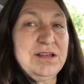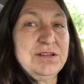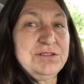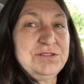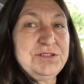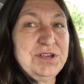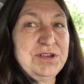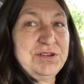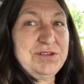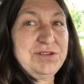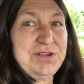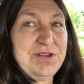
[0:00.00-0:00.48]
I'll
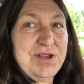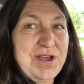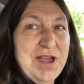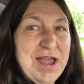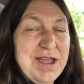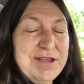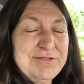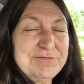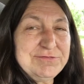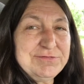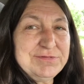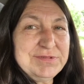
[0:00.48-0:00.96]
tell you,
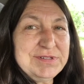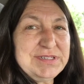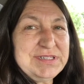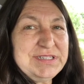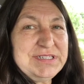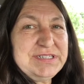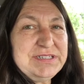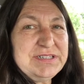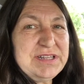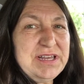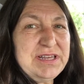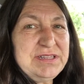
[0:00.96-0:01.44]
I
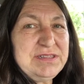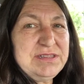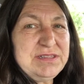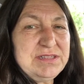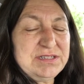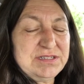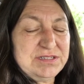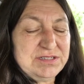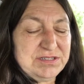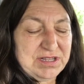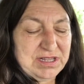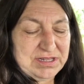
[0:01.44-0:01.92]
really like
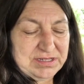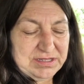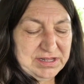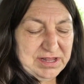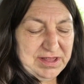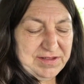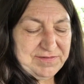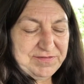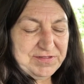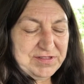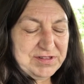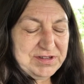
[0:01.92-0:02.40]
this. I
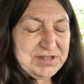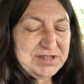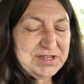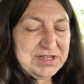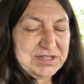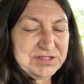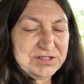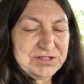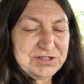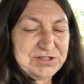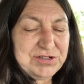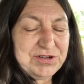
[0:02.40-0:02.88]
love the
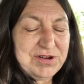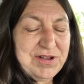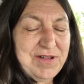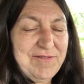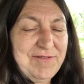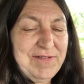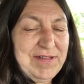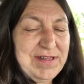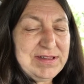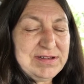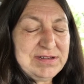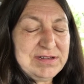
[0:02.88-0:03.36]
texture
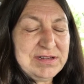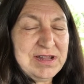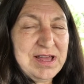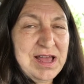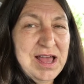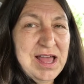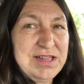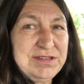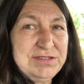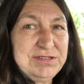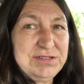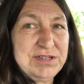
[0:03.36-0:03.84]
of it, and
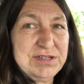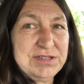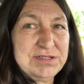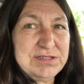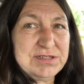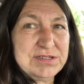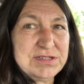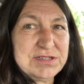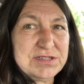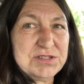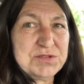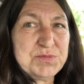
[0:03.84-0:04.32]
I
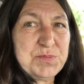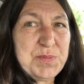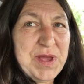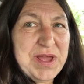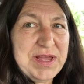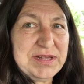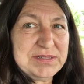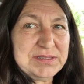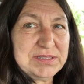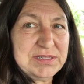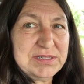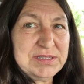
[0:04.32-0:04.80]
didn't
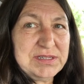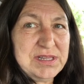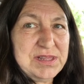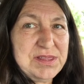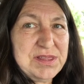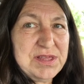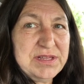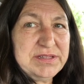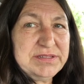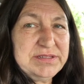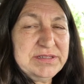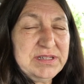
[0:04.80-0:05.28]
expect
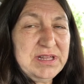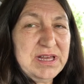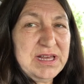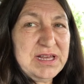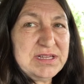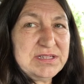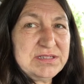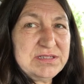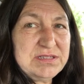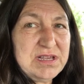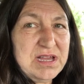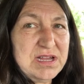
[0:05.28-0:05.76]
anything
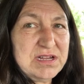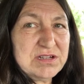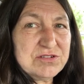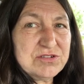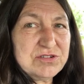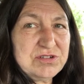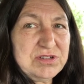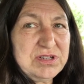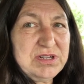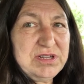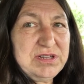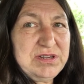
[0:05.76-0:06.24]
less,
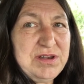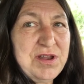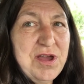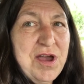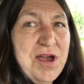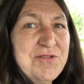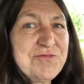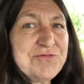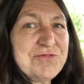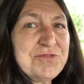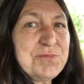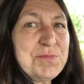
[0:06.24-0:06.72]
actually,
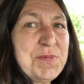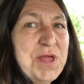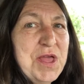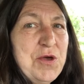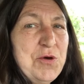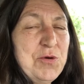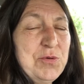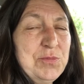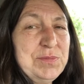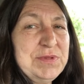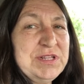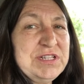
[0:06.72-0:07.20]
not from
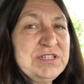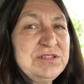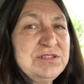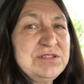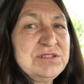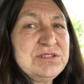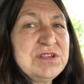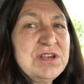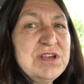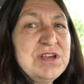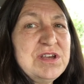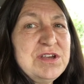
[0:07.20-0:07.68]

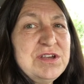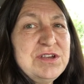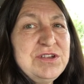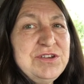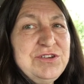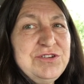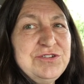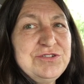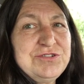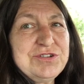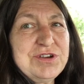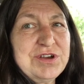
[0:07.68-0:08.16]
Hellman's.
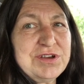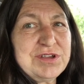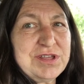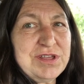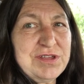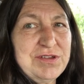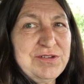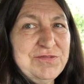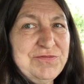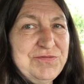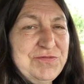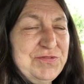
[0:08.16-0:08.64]
You're
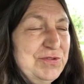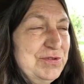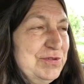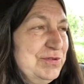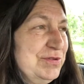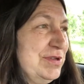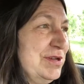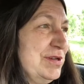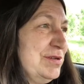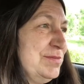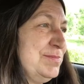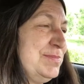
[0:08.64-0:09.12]
talking a
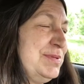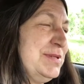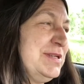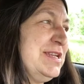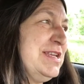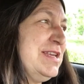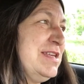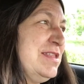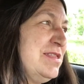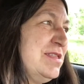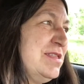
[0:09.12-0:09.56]
food company